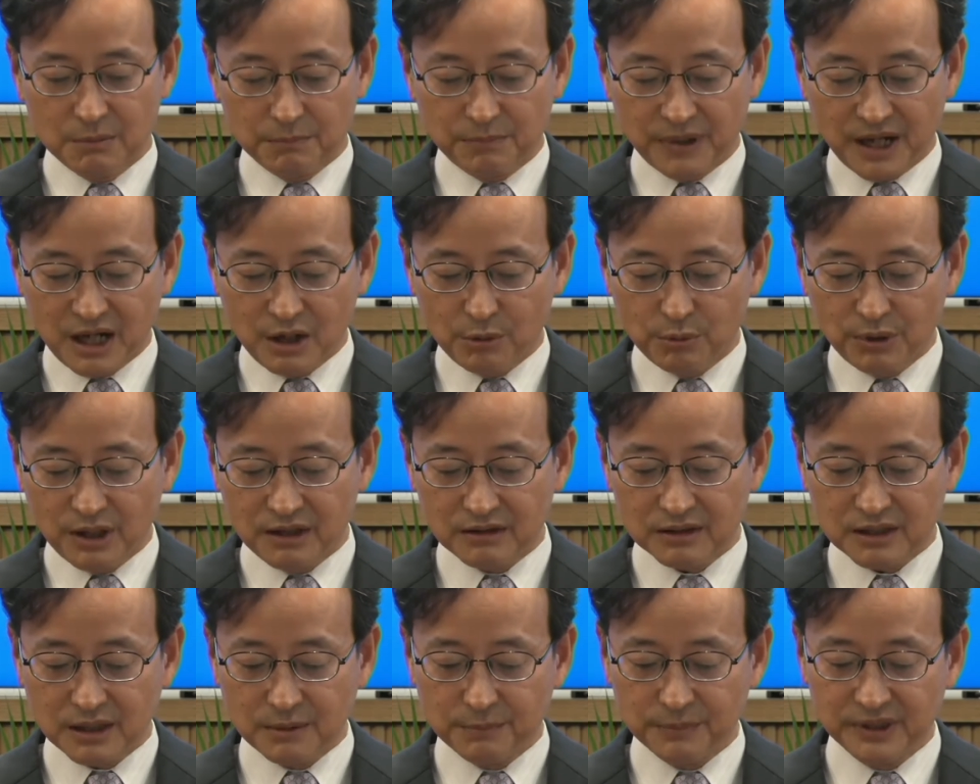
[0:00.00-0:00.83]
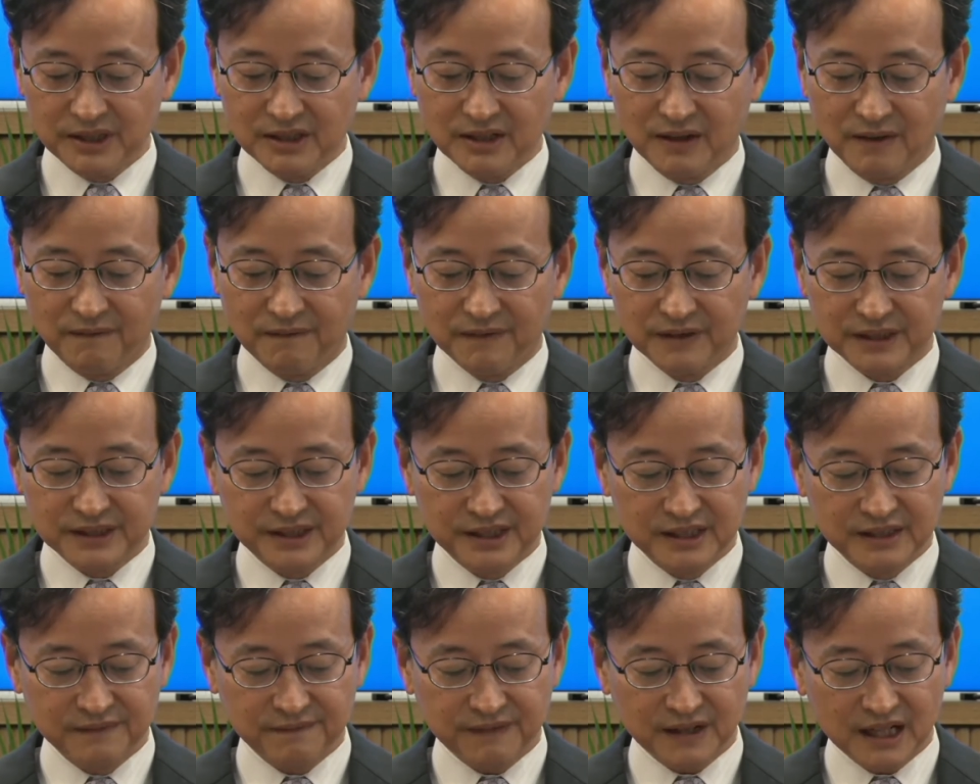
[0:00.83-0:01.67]
by welcoming
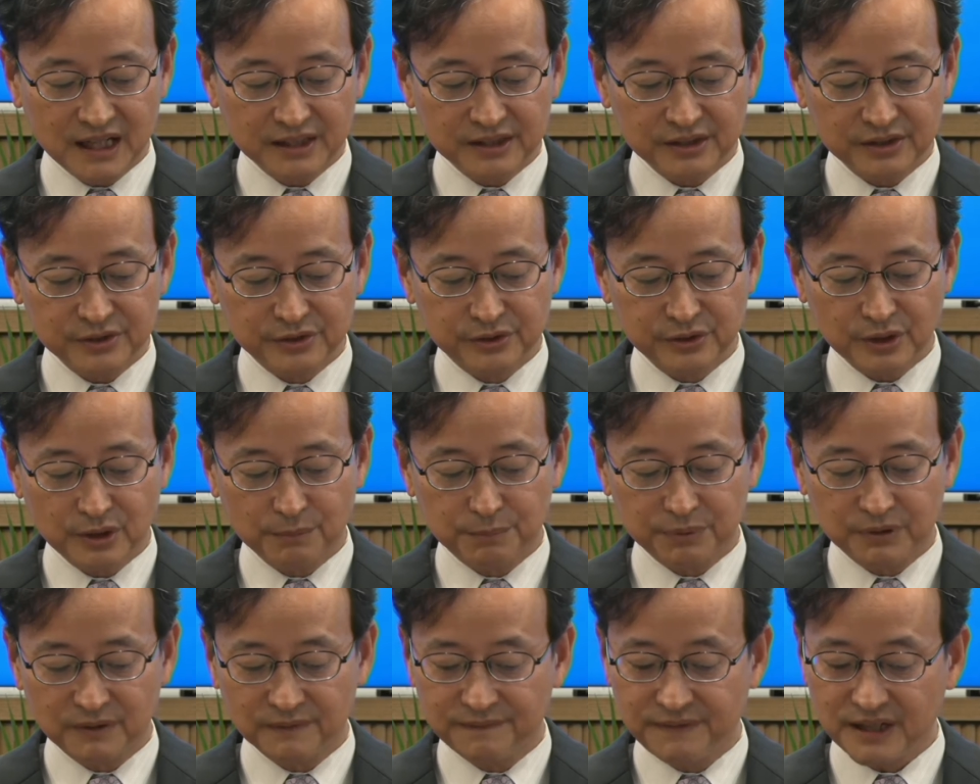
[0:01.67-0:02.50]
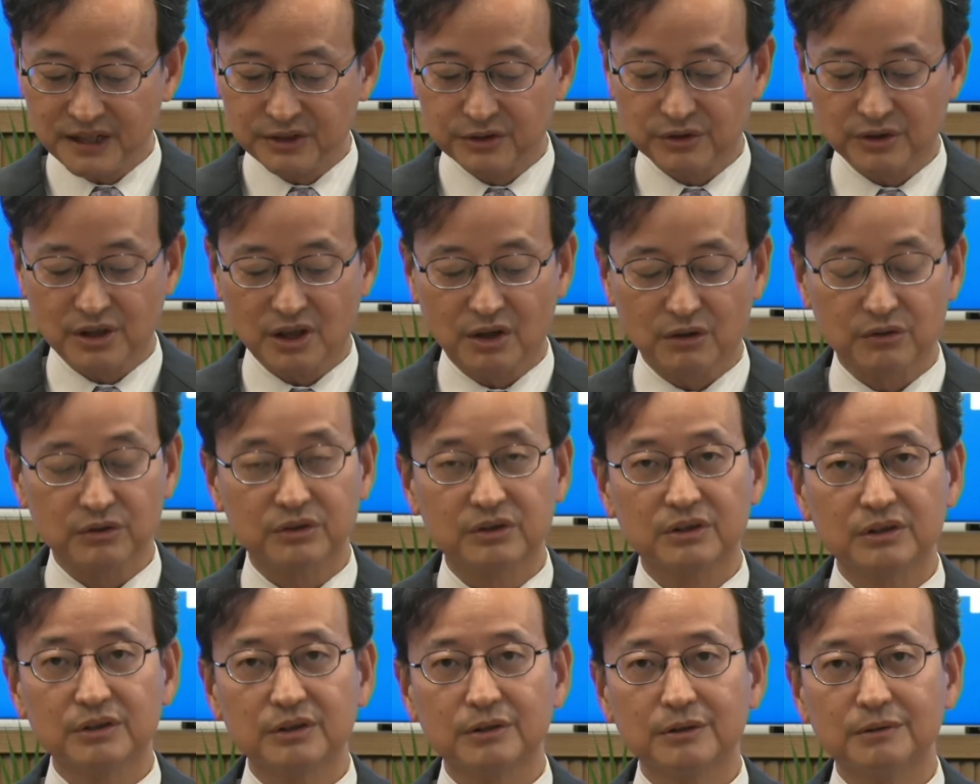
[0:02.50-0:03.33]
overseas financial
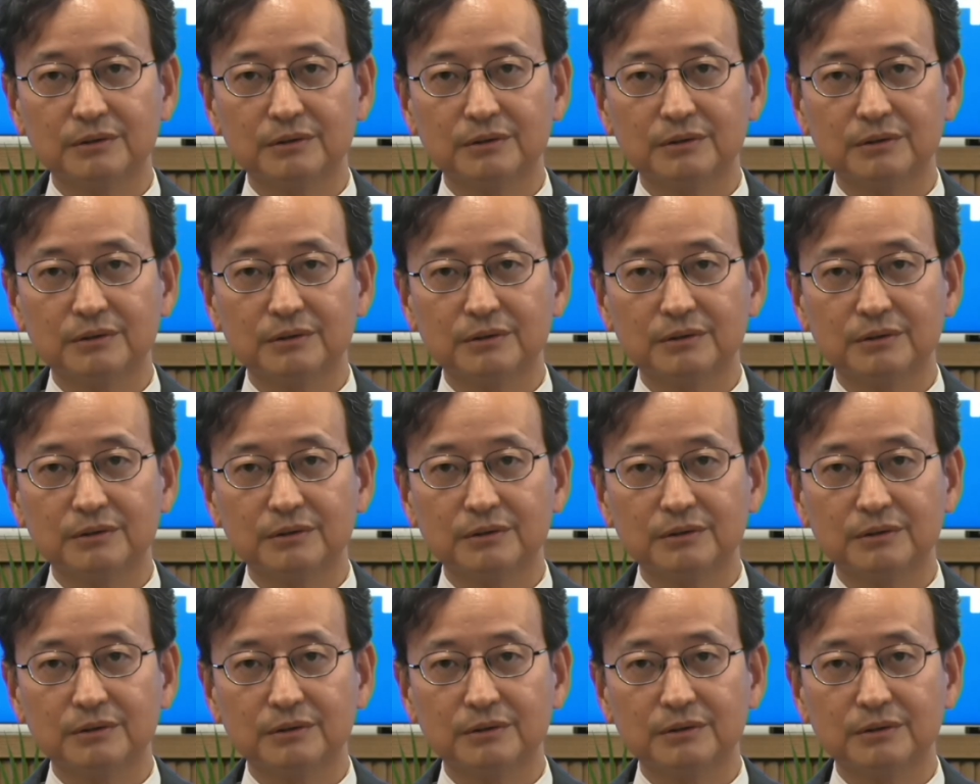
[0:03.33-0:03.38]
professionals.